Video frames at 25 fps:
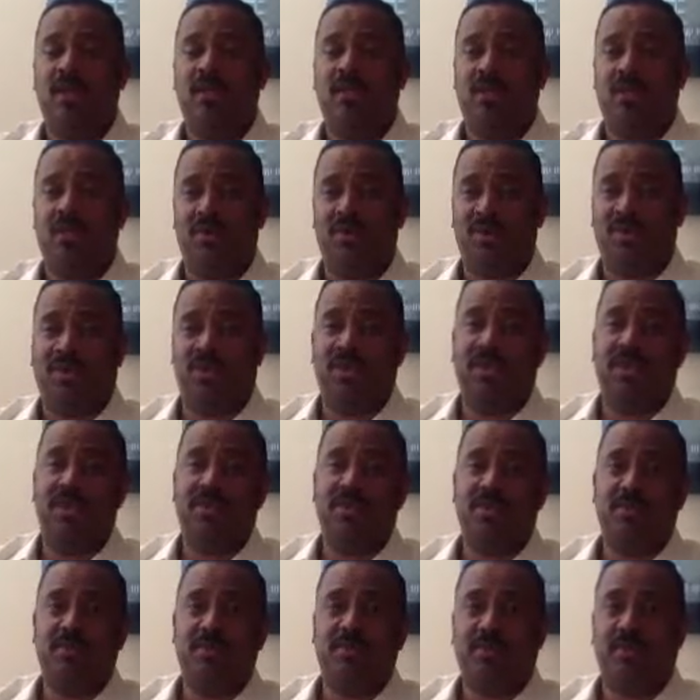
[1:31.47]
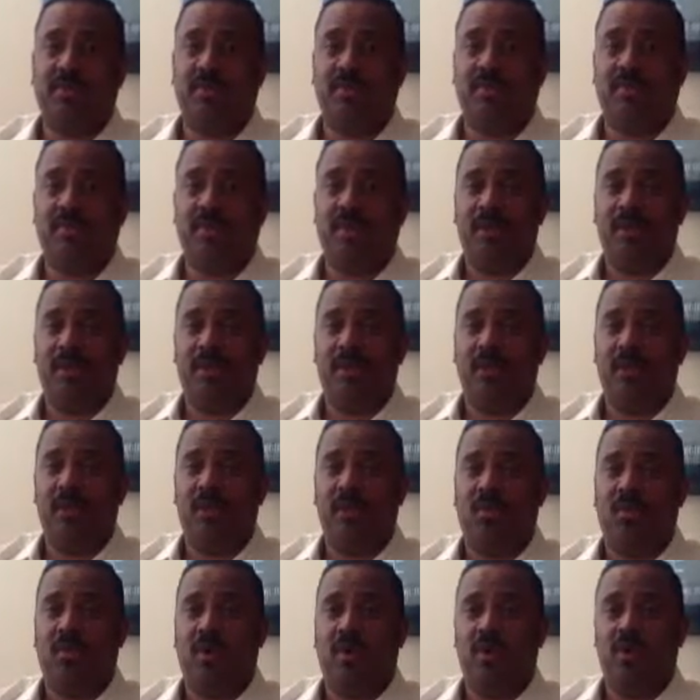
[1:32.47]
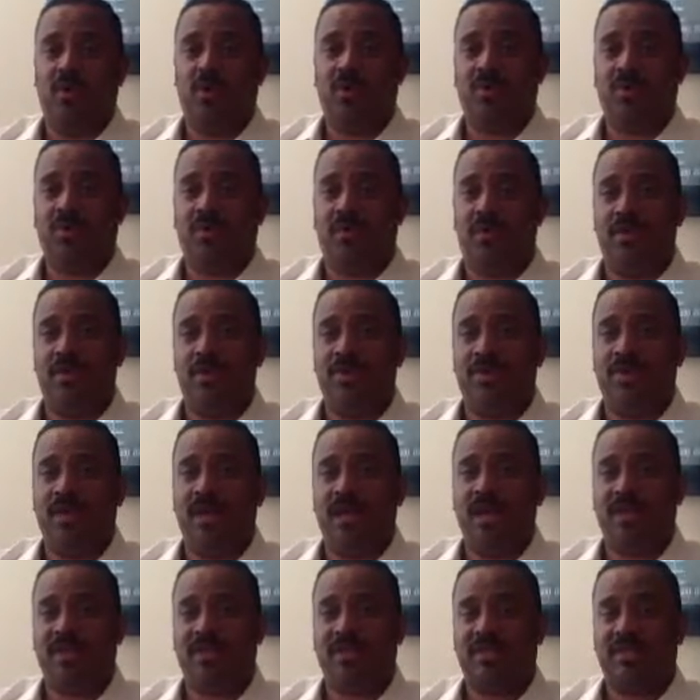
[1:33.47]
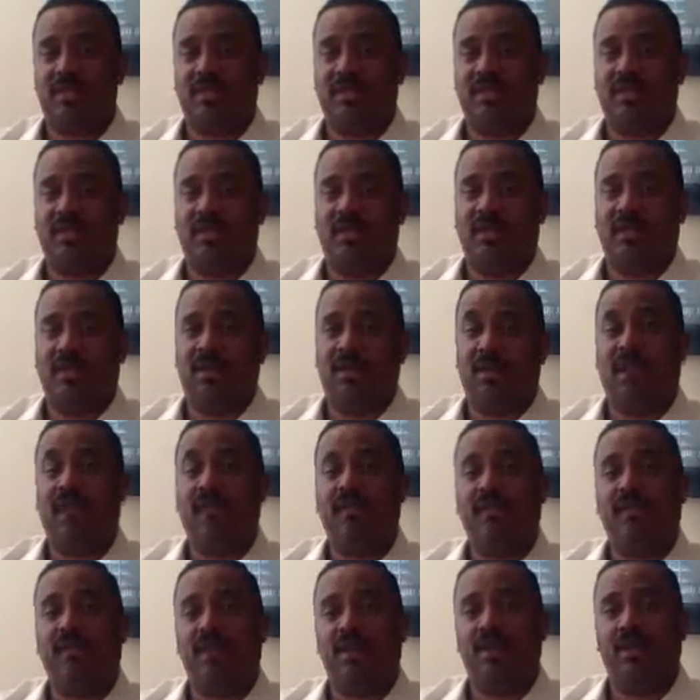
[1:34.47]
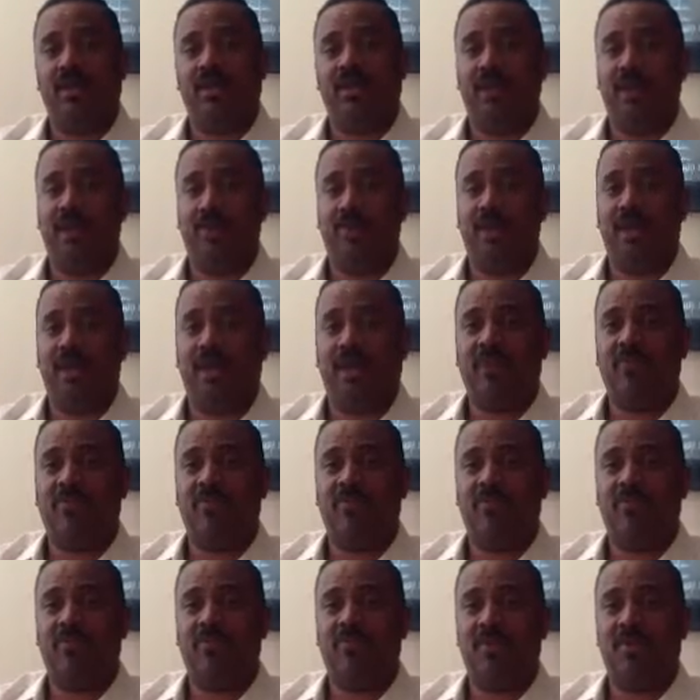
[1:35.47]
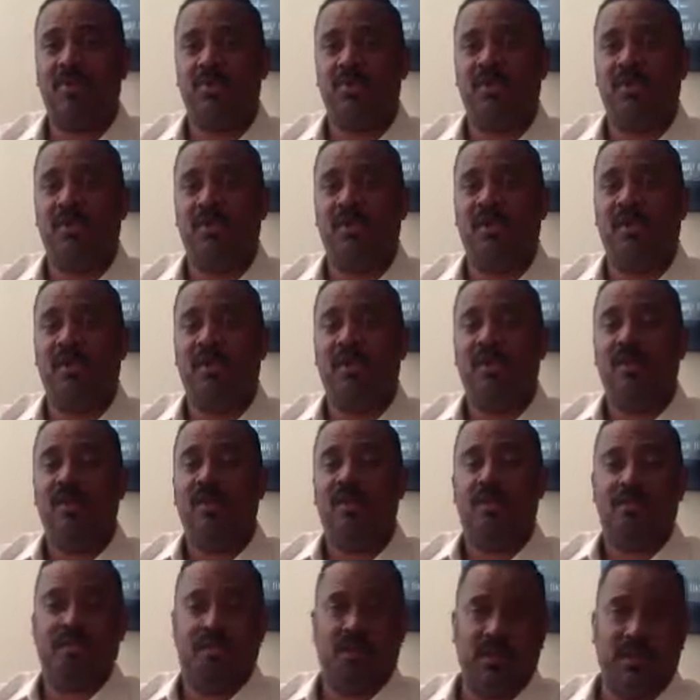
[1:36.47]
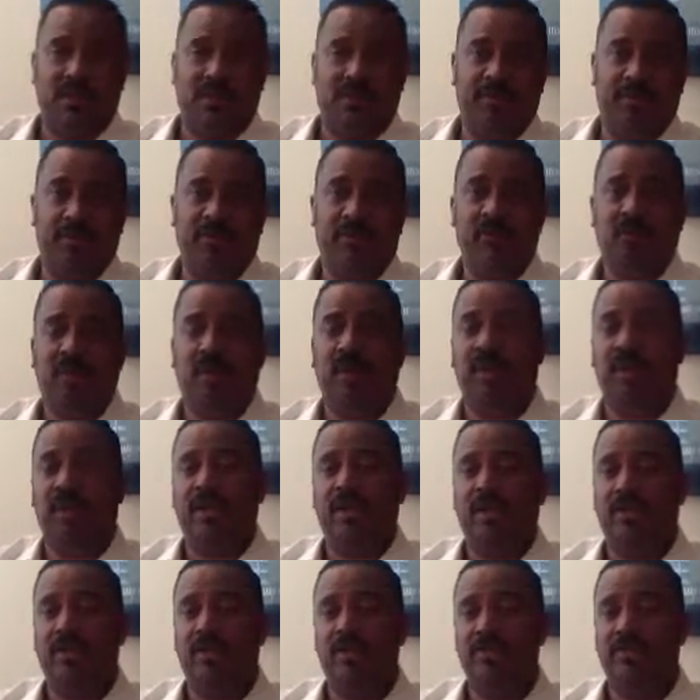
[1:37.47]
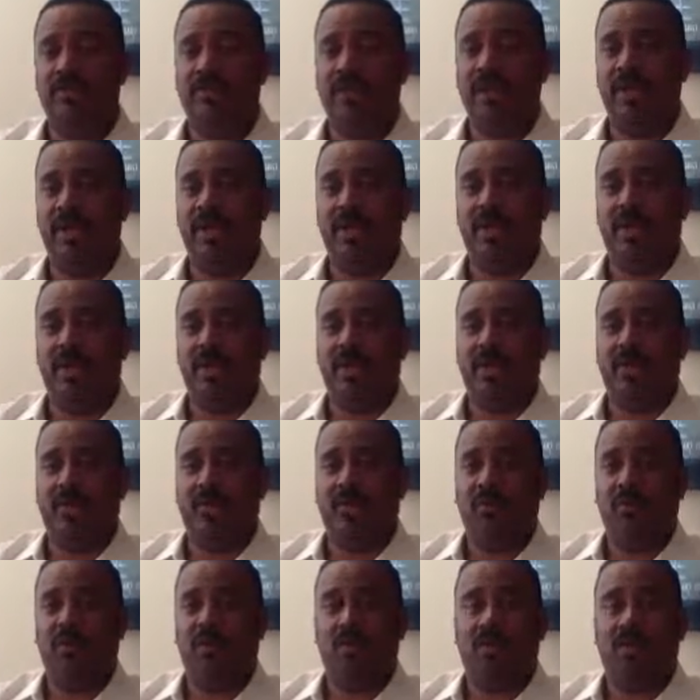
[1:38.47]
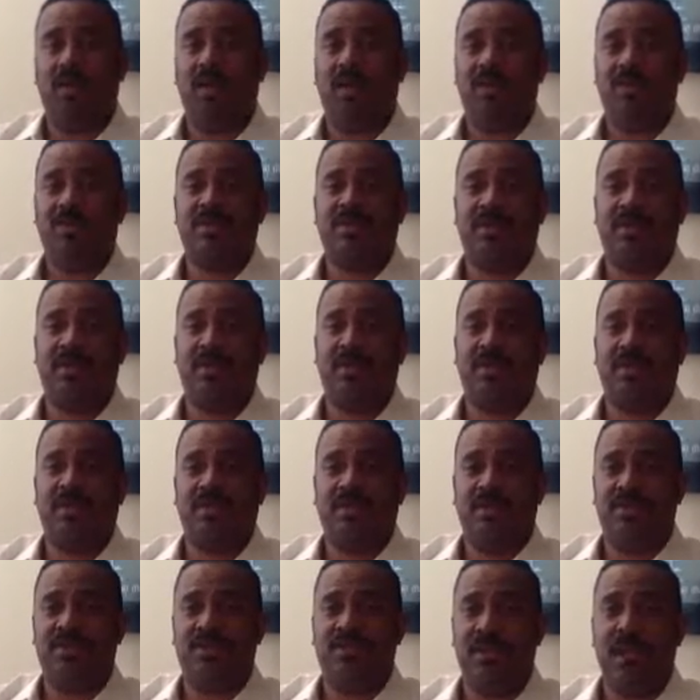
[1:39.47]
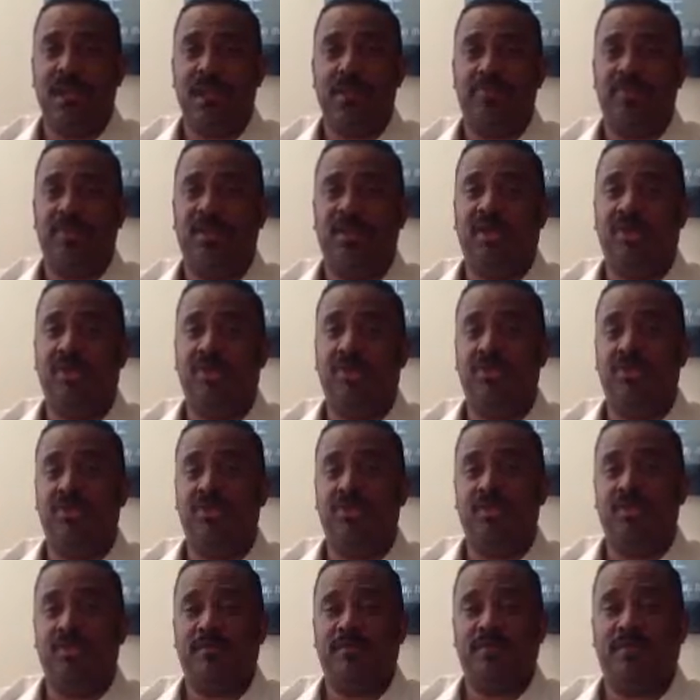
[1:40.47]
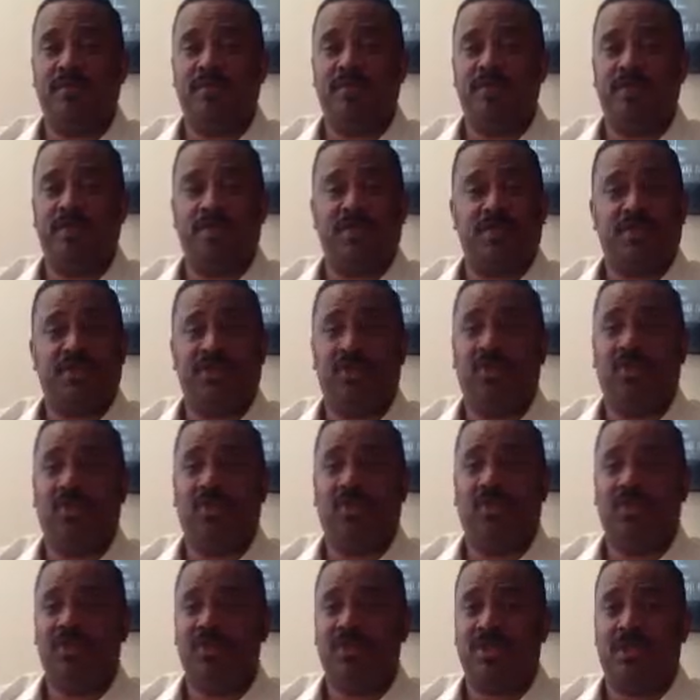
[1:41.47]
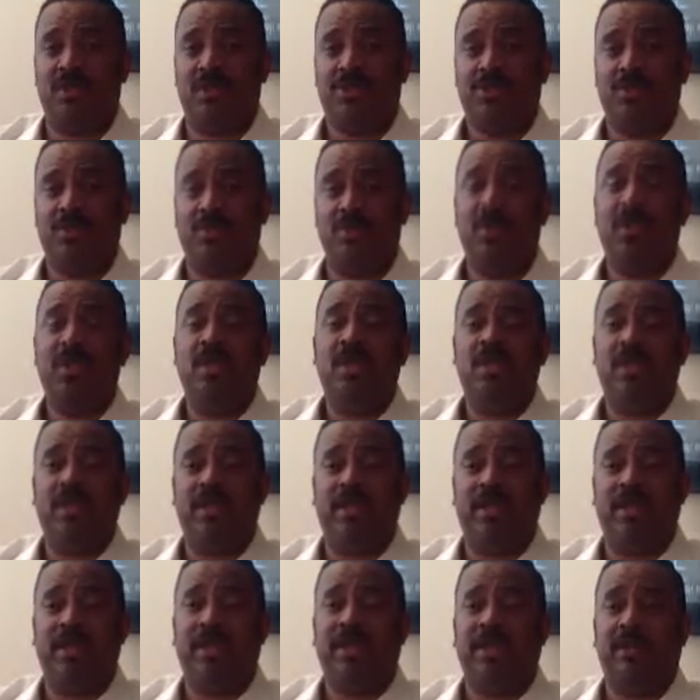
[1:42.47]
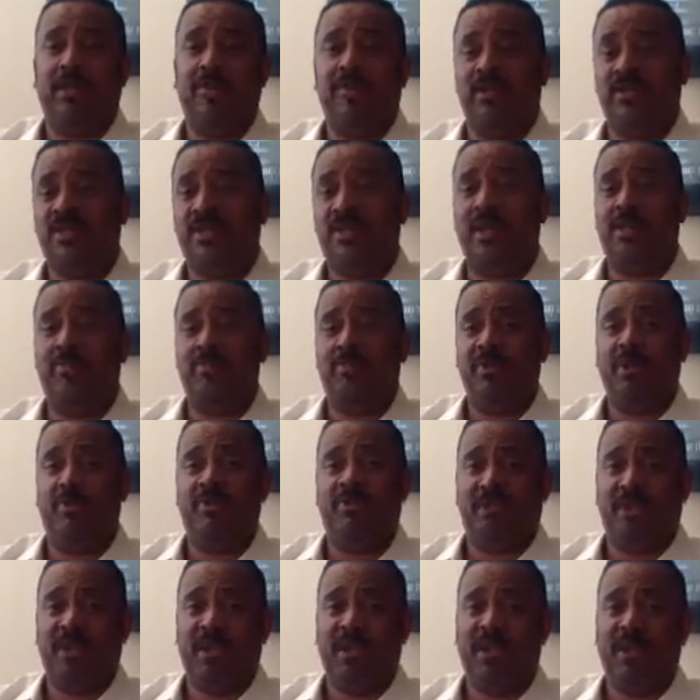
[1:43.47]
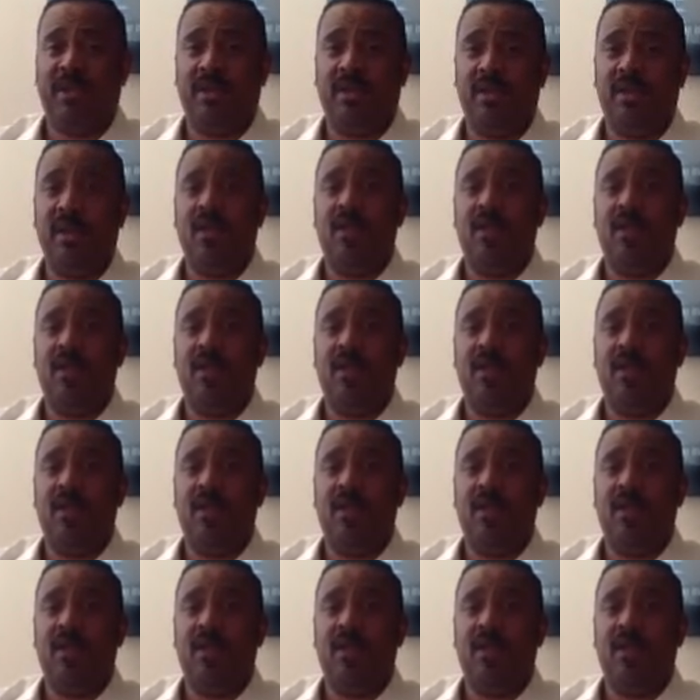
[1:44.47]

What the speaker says: was a case in point where you saw this constant conflict going back and forth between the governor and the mayor. We were constantly under attack, being accused of things that just simply was not true. In fact, let me stop being polite.